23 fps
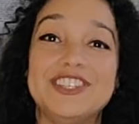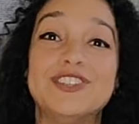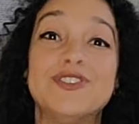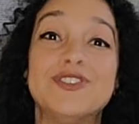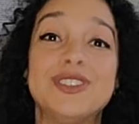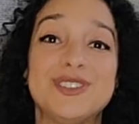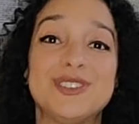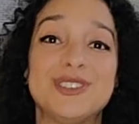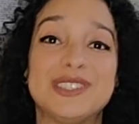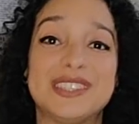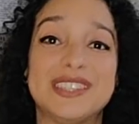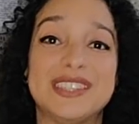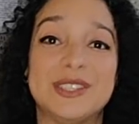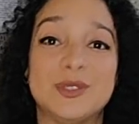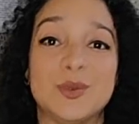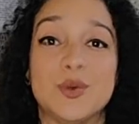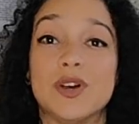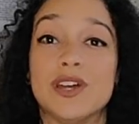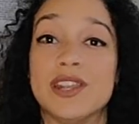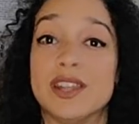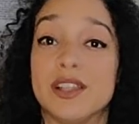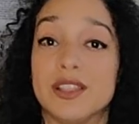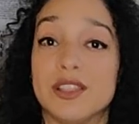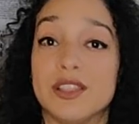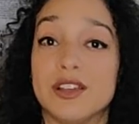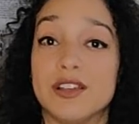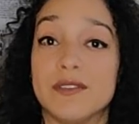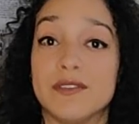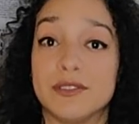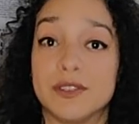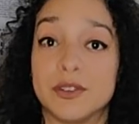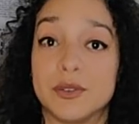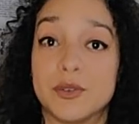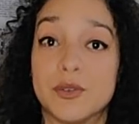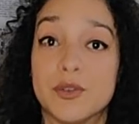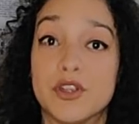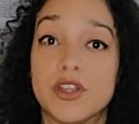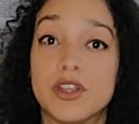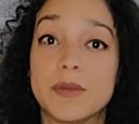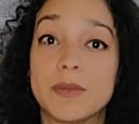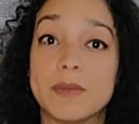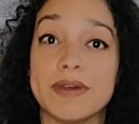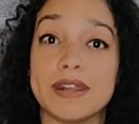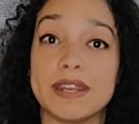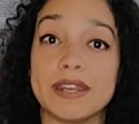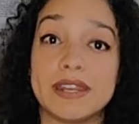do use this one a lot for
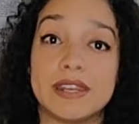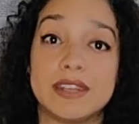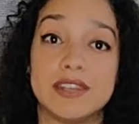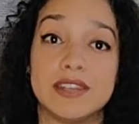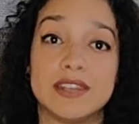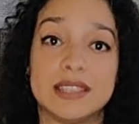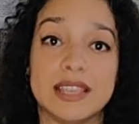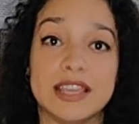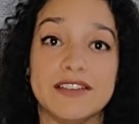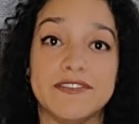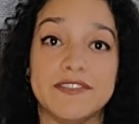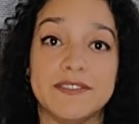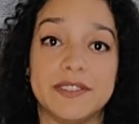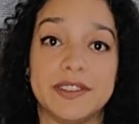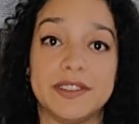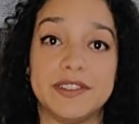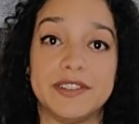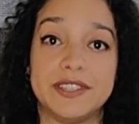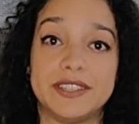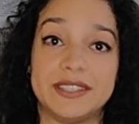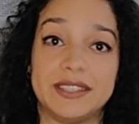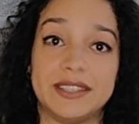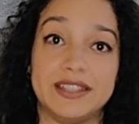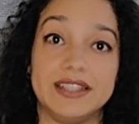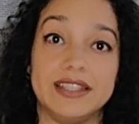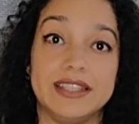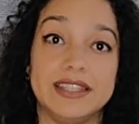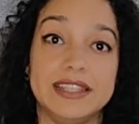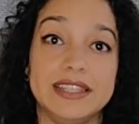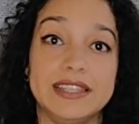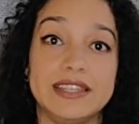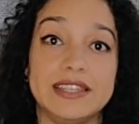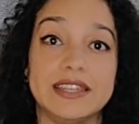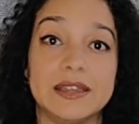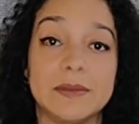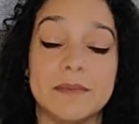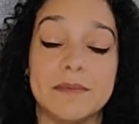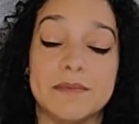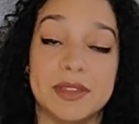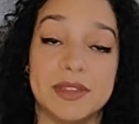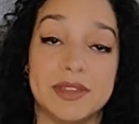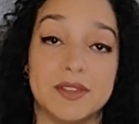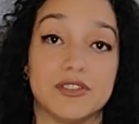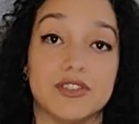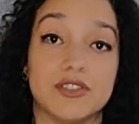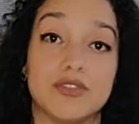work, but it does have a very sleek
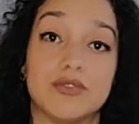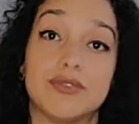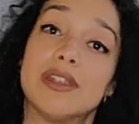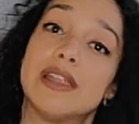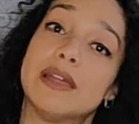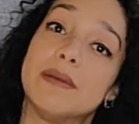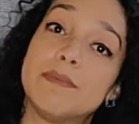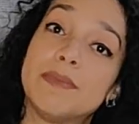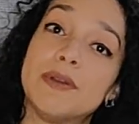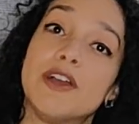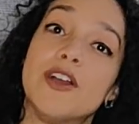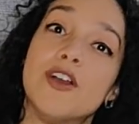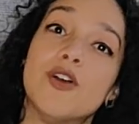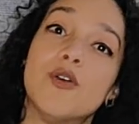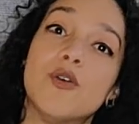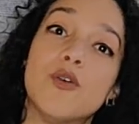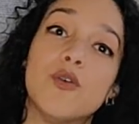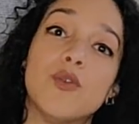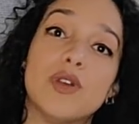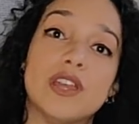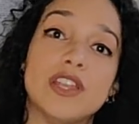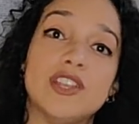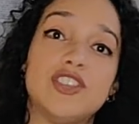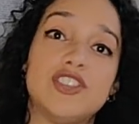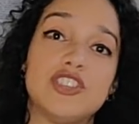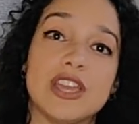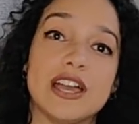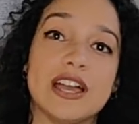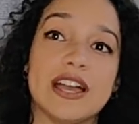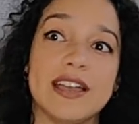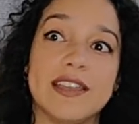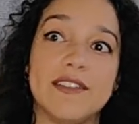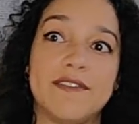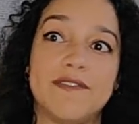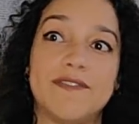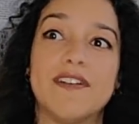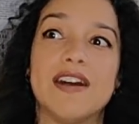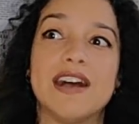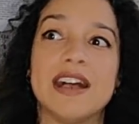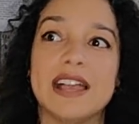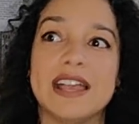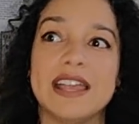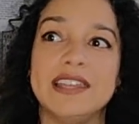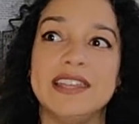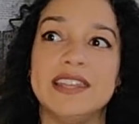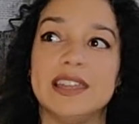metal grip, which I
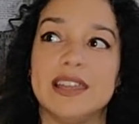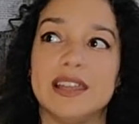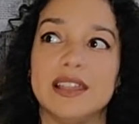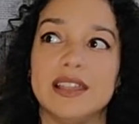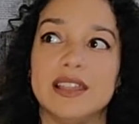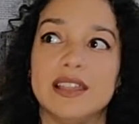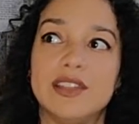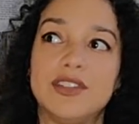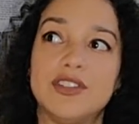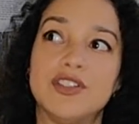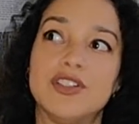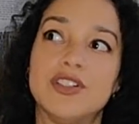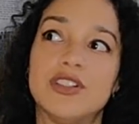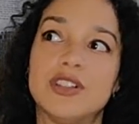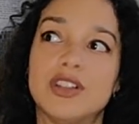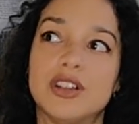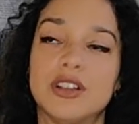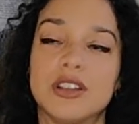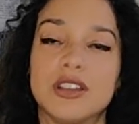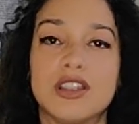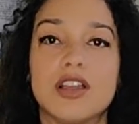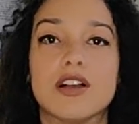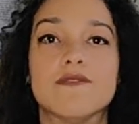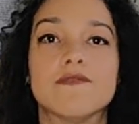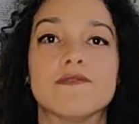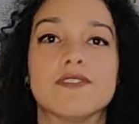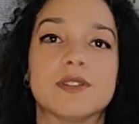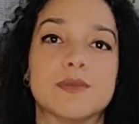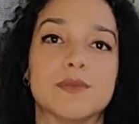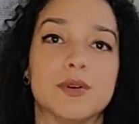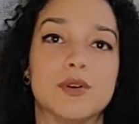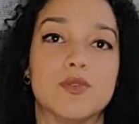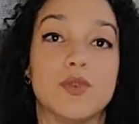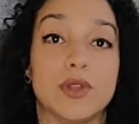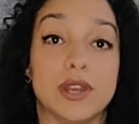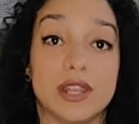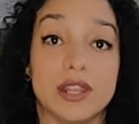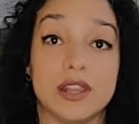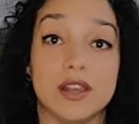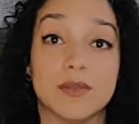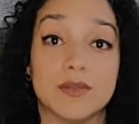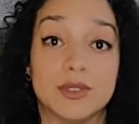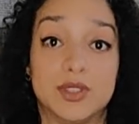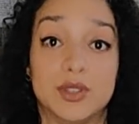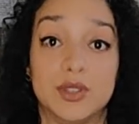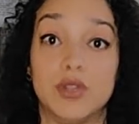find a little uncomfortable when it
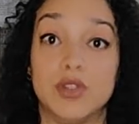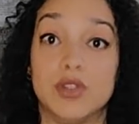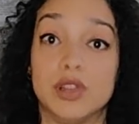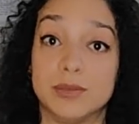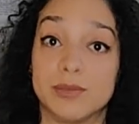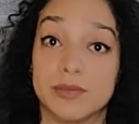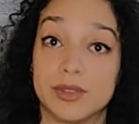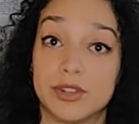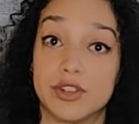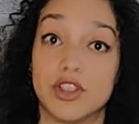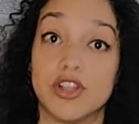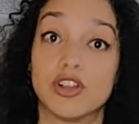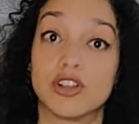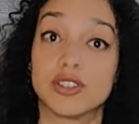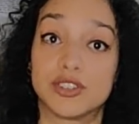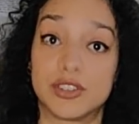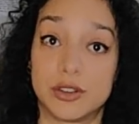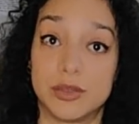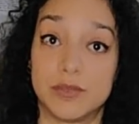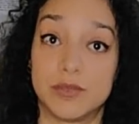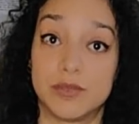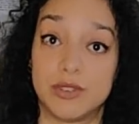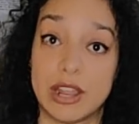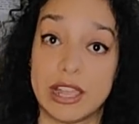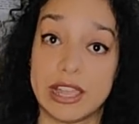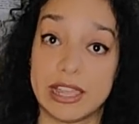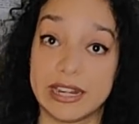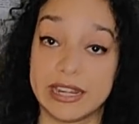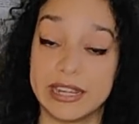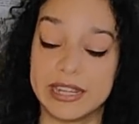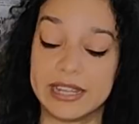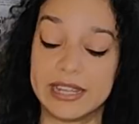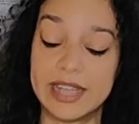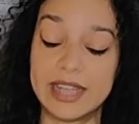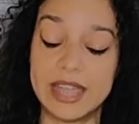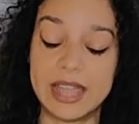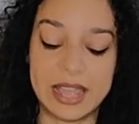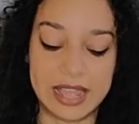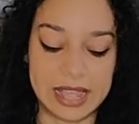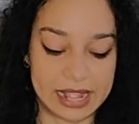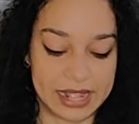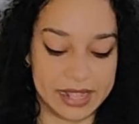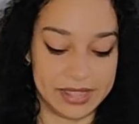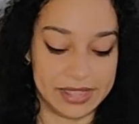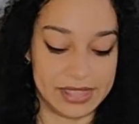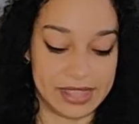comes to long-term writing.
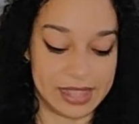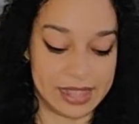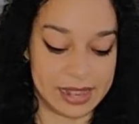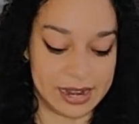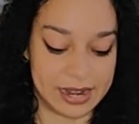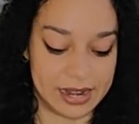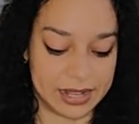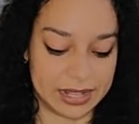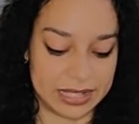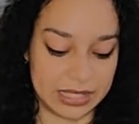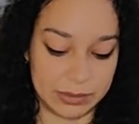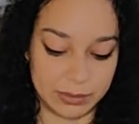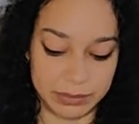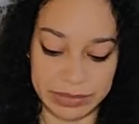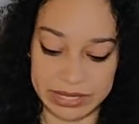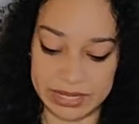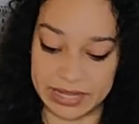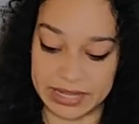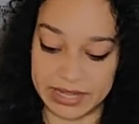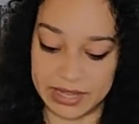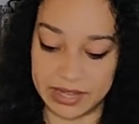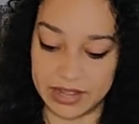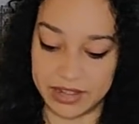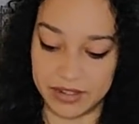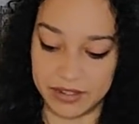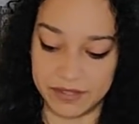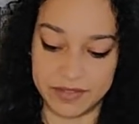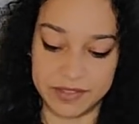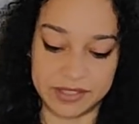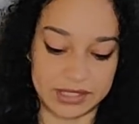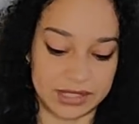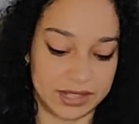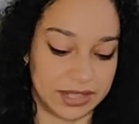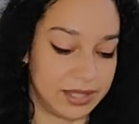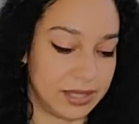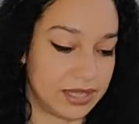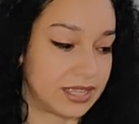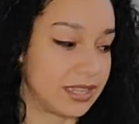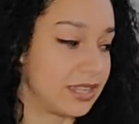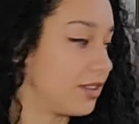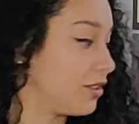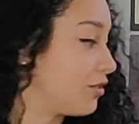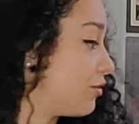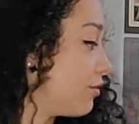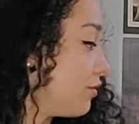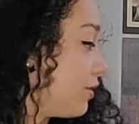And then speaking of
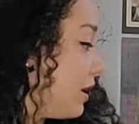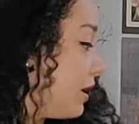slick